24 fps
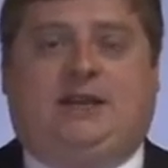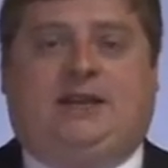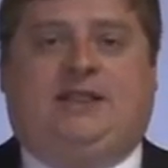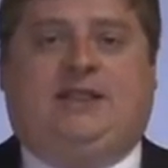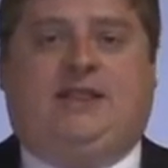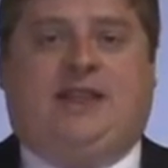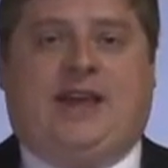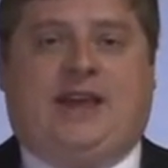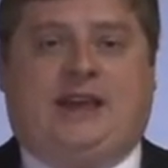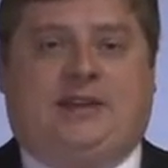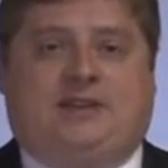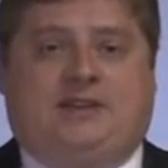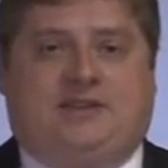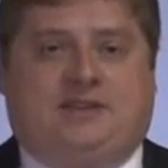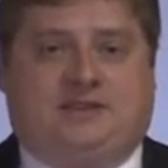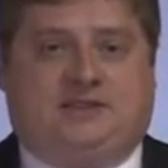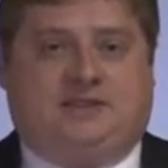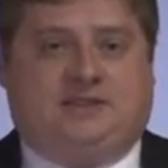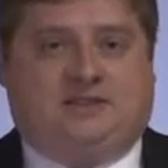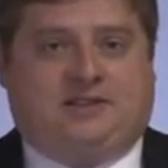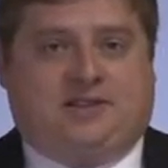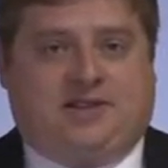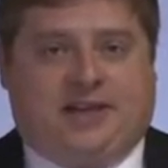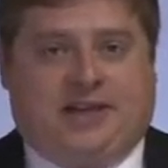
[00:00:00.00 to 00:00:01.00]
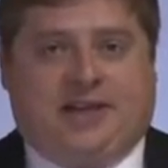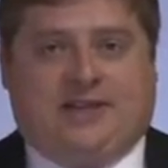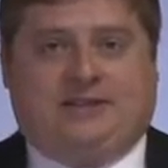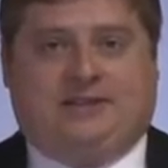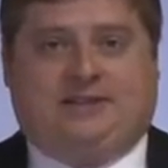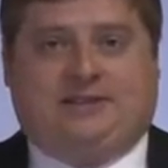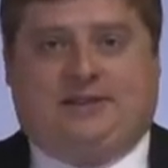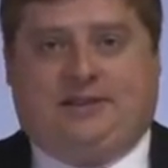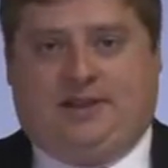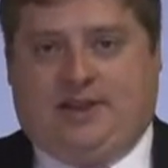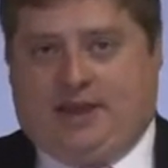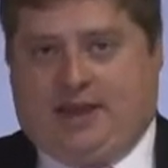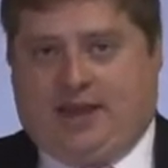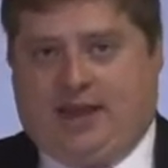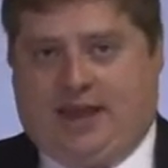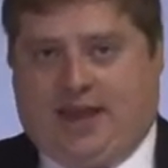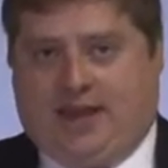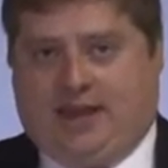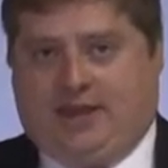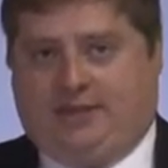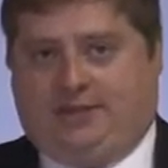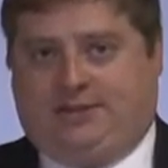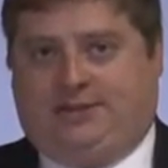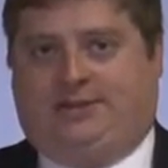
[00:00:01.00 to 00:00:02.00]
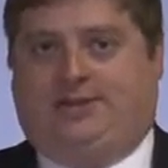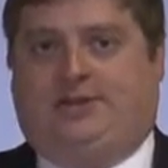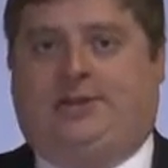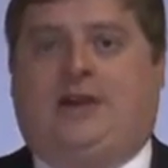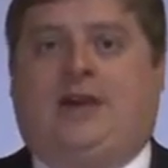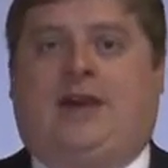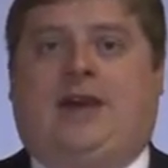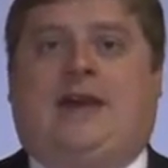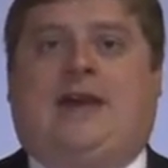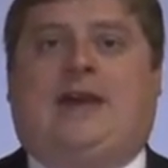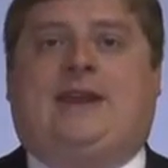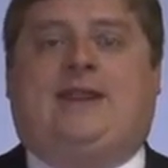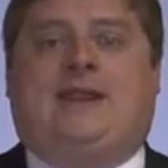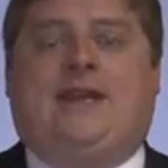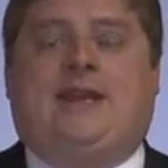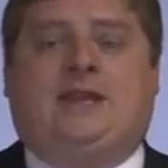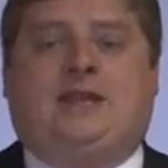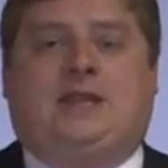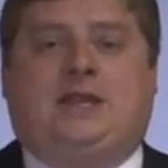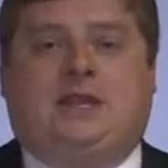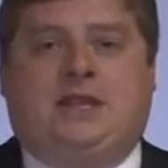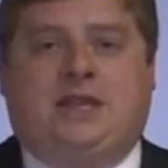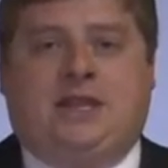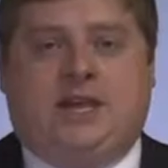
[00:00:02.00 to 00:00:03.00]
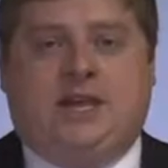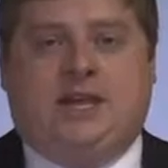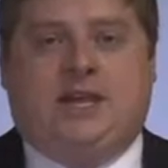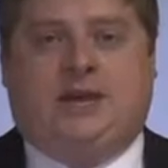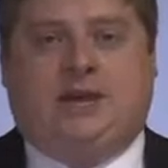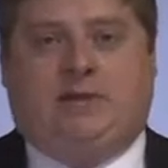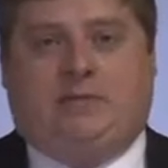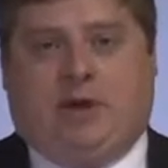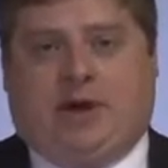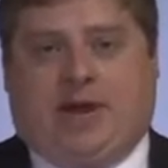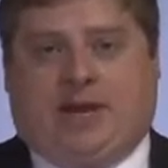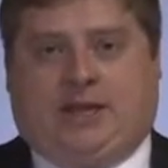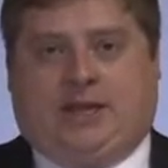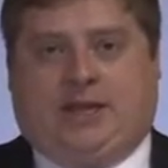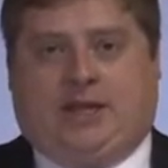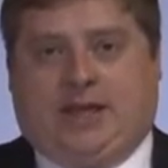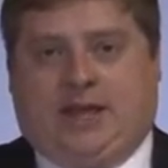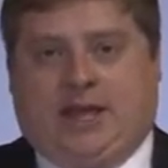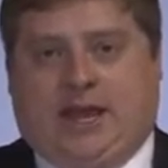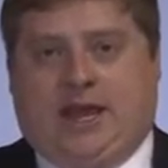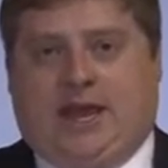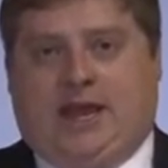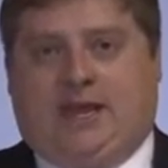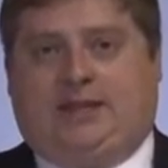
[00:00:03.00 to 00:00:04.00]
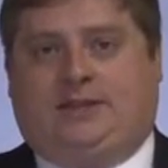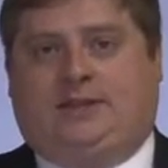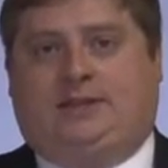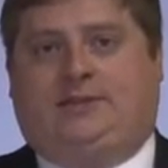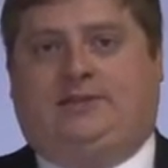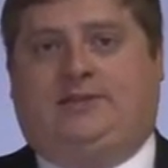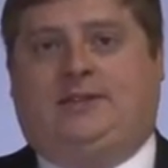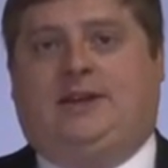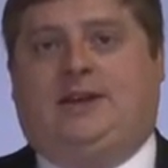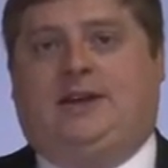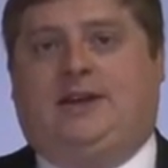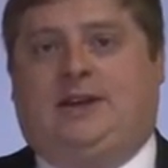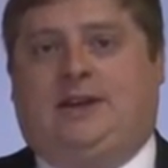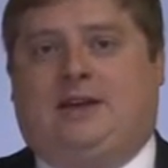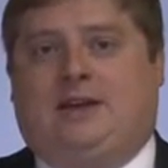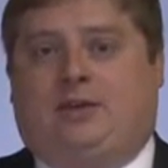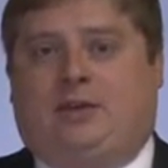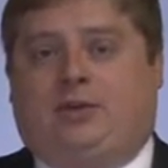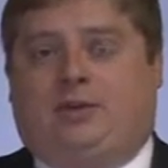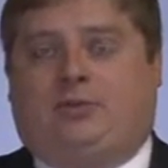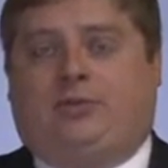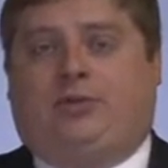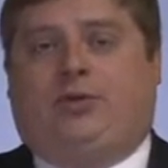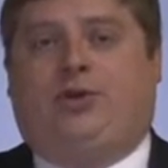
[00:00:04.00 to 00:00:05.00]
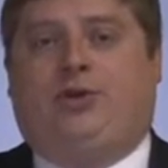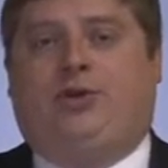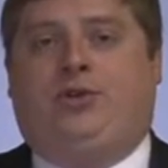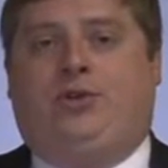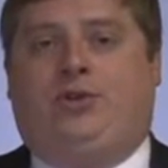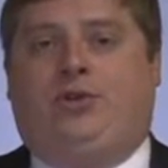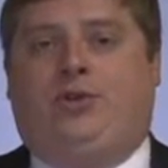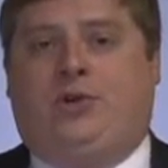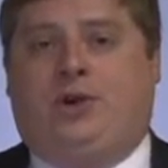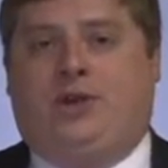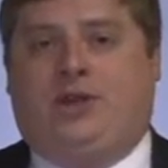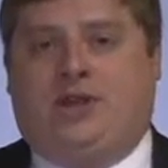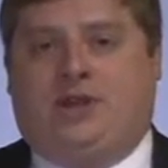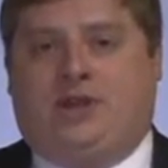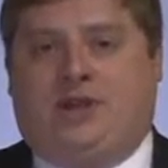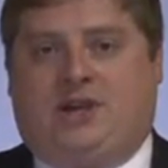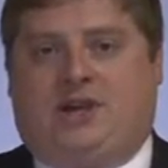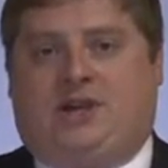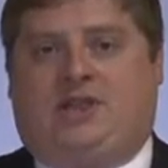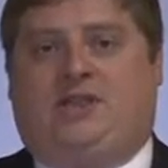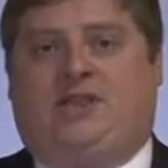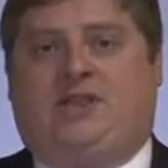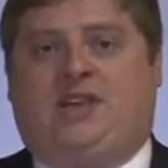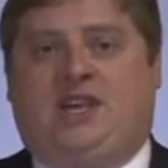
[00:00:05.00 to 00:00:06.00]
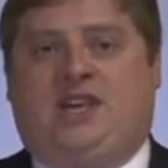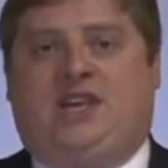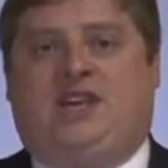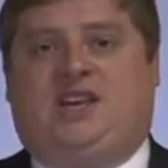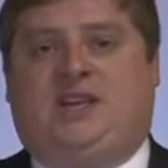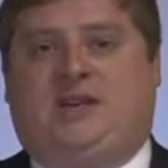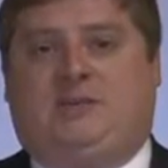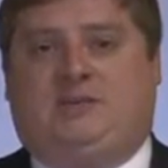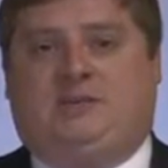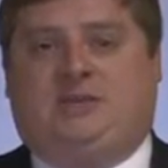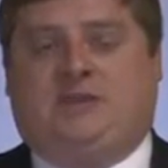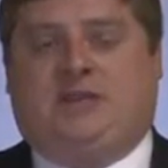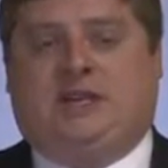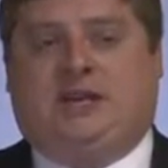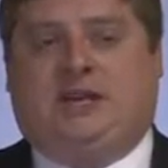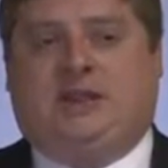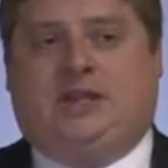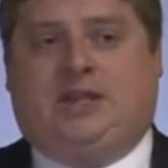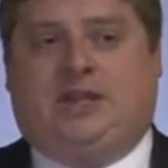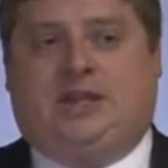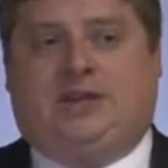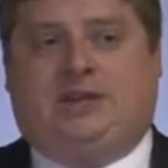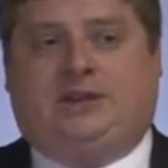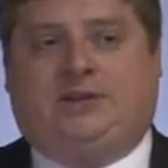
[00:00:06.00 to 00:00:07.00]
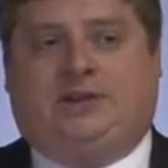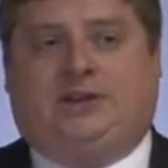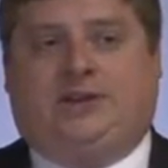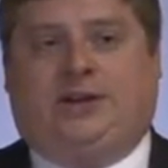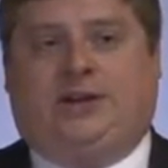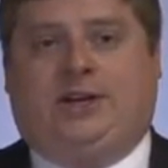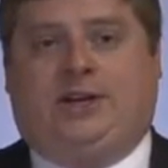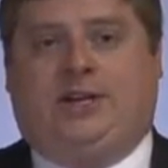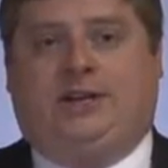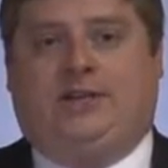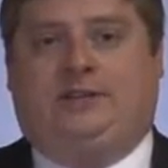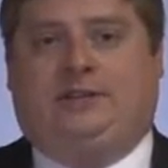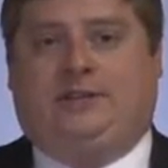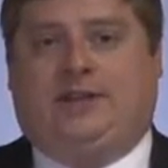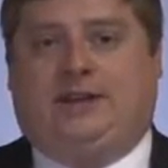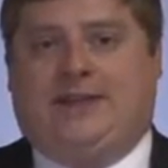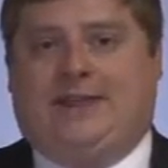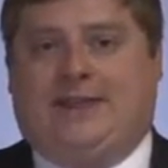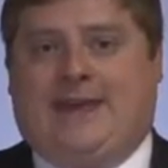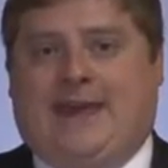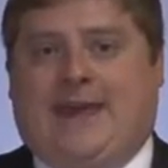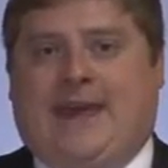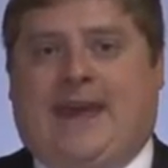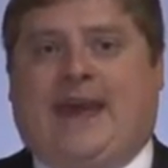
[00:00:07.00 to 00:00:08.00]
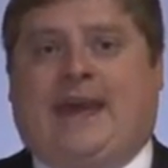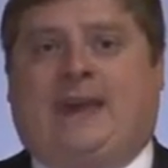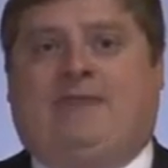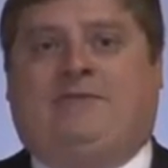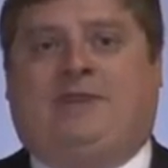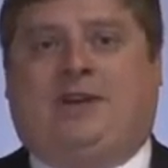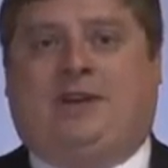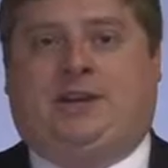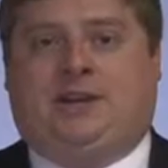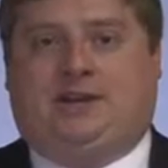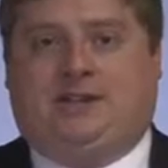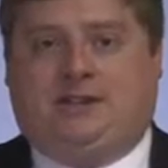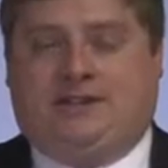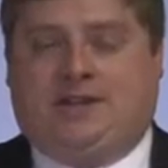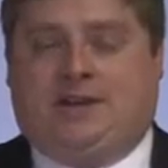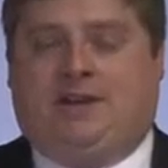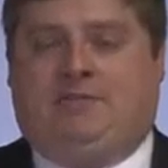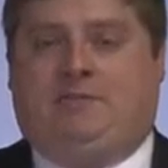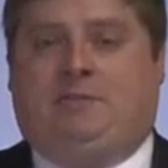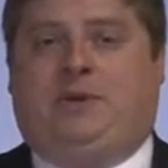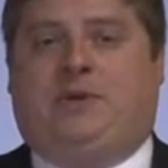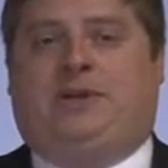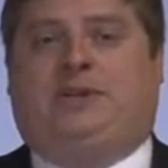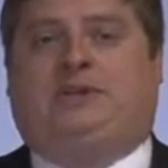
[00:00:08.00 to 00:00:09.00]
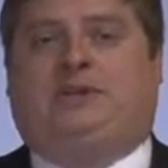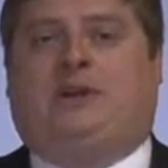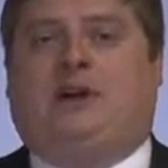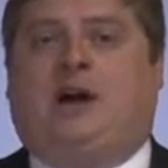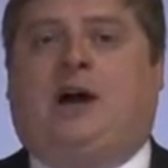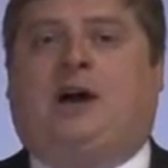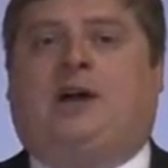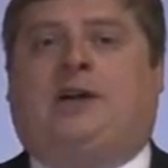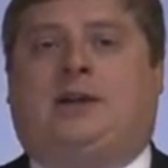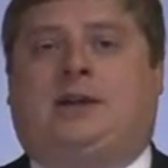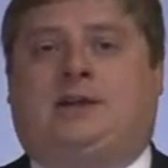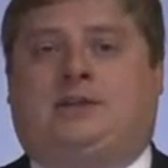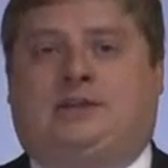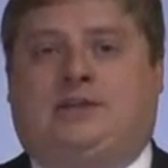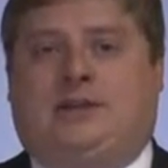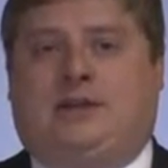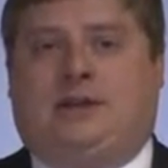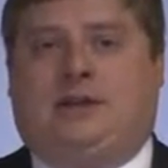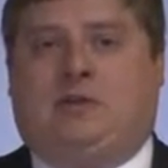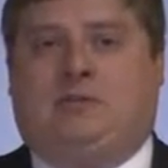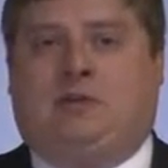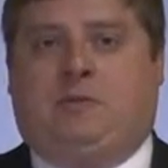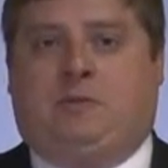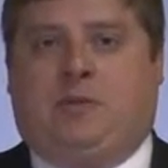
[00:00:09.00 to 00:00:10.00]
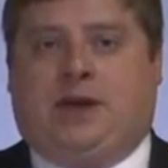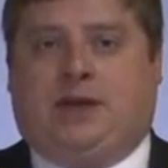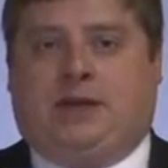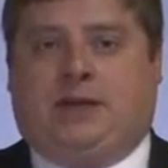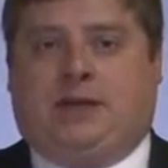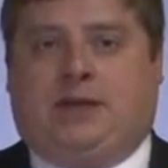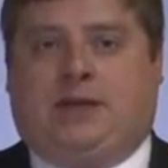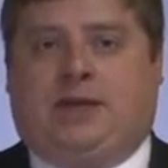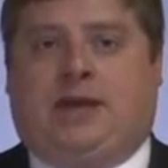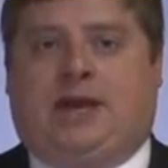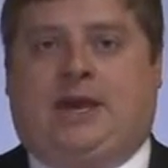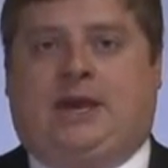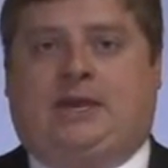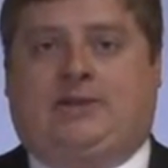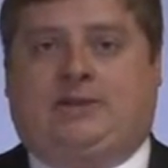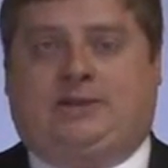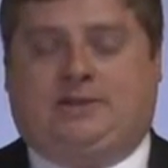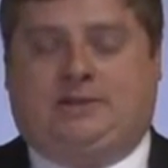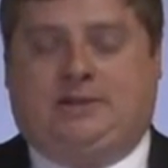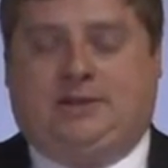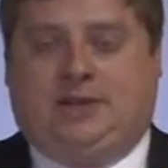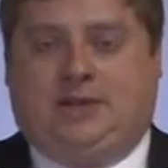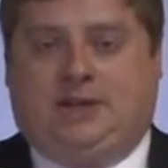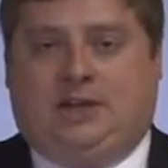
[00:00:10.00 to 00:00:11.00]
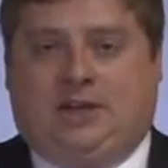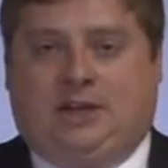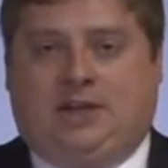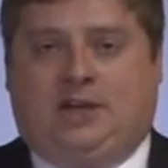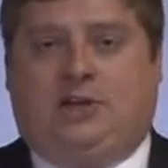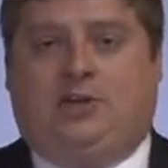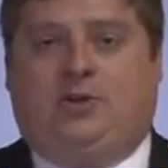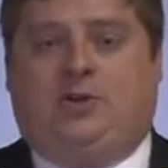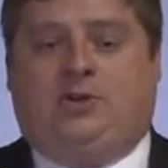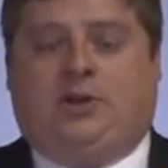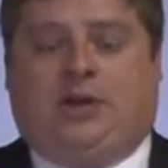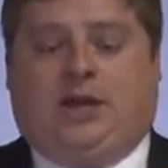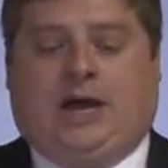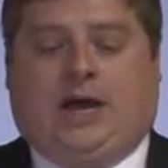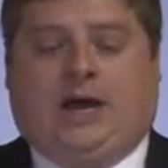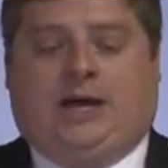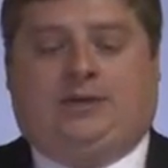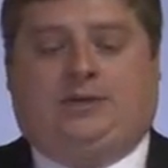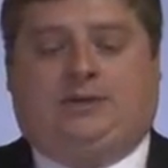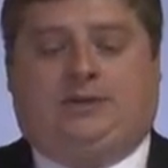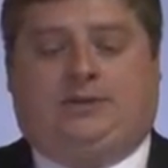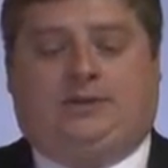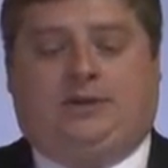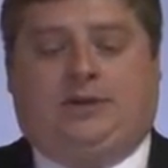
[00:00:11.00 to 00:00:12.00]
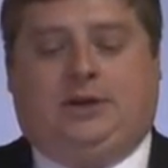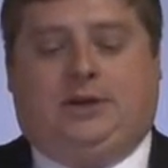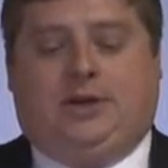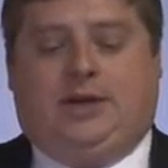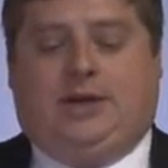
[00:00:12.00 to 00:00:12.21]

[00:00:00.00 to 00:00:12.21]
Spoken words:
they discuss the case and they think about the case through the themes that the attorneys and the advocates that have been talking to them about the case utilized.